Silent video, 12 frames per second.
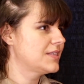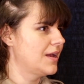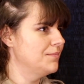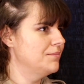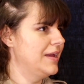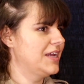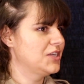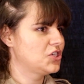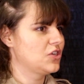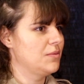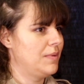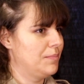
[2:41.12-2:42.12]
because I'm making
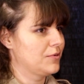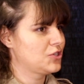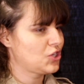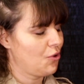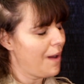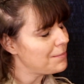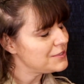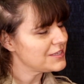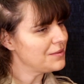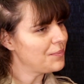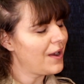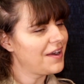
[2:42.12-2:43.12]
sure that people show up to
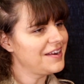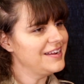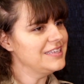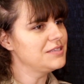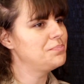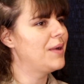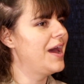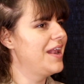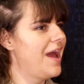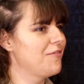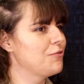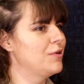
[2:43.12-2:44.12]
the parties.
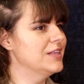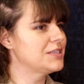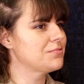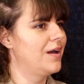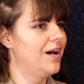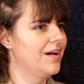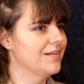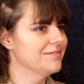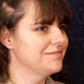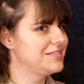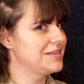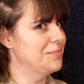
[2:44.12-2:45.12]
But every once in a while,
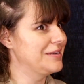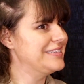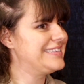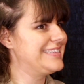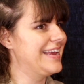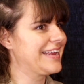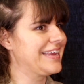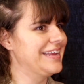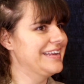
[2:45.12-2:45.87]
somebody's sick